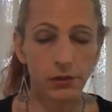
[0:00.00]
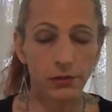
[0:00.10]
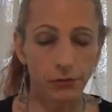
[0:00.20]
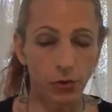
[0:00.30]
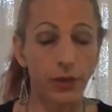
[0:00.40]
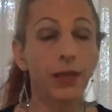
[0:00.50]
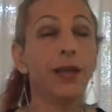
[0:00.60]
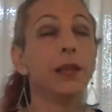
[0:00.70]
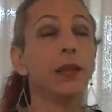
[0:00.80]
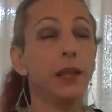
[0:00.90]
for a
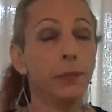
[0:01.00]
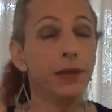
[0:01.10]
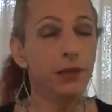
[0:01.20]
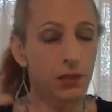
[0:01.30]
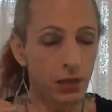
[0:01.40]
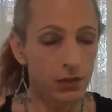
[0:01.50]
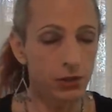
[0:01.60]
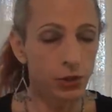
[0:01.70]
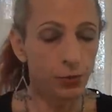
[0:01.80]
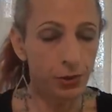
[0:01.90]
limit
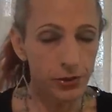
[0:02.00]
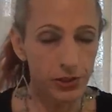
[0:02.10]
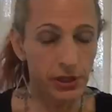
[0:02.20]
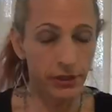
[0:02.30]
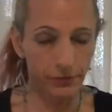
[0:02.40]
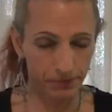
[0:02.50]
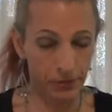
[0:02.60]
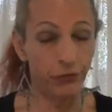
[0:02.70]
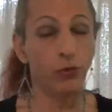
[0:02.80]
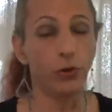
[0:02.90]
to perceive
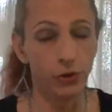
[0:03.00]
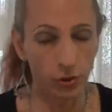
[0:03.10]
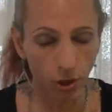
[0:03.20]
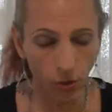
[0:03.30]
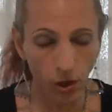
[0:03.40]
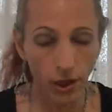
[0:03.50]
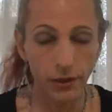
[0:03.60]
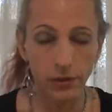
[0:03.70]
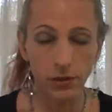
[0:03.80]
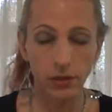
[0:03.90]
before you go
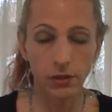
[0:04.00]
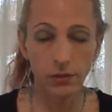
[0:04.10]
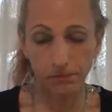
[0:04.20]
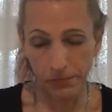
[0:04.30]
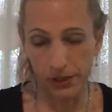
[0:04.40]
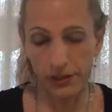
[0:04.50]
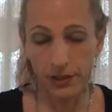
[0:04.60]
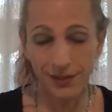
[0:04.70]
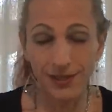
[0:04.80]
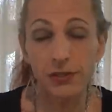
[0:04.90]
on,
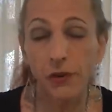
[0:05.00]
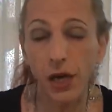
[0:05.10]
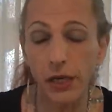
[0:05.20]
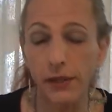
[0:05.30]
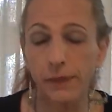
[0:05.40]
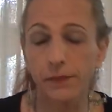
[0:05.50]
billions is fine.